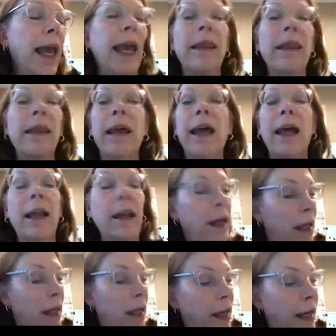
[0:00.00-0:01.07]
And then
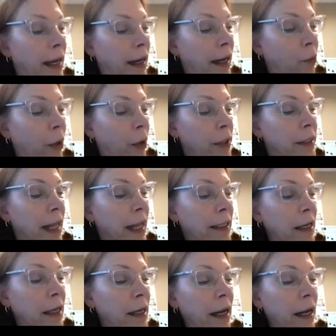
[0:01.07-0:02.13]
once that's
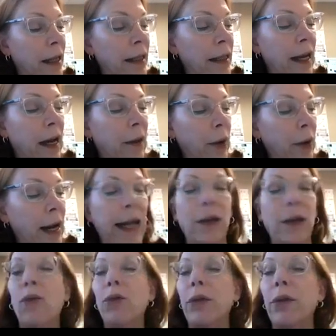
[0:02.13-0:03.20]
done, in the upper right-hand
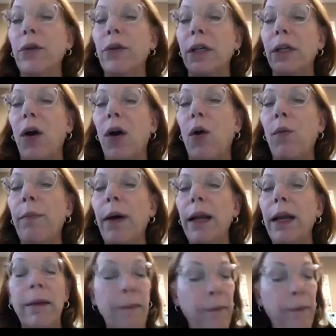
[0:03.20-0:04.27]
corner, there's a little home
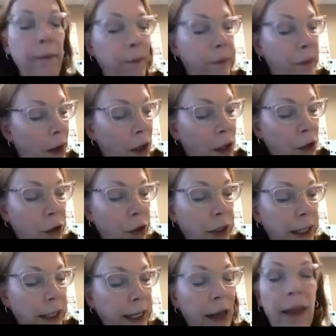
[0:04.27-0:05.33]
button. You
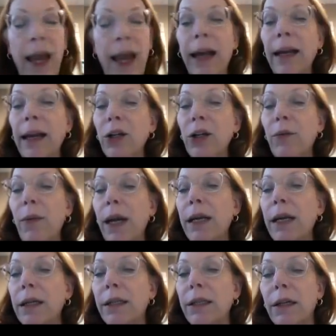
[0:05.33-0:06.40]
click on that and you're
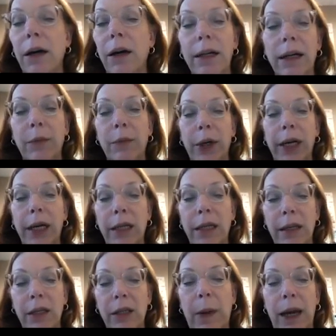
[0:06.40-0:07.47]
ready to start. It'll bring you
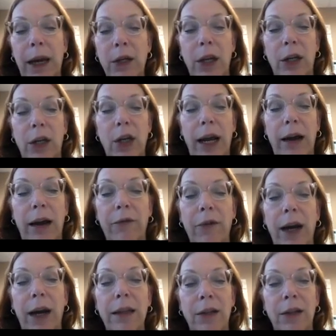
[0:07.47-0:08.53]
to this page that you have
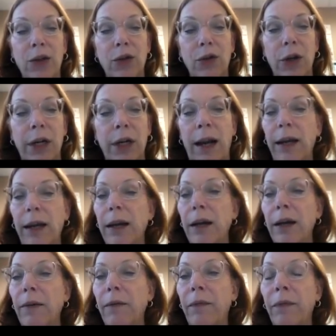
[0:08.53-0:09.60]
that you're looking at
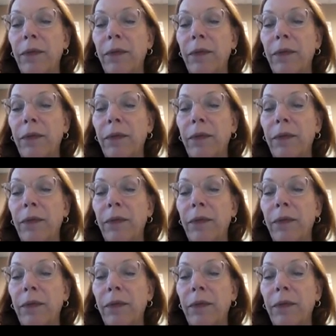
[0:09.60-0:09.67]
here.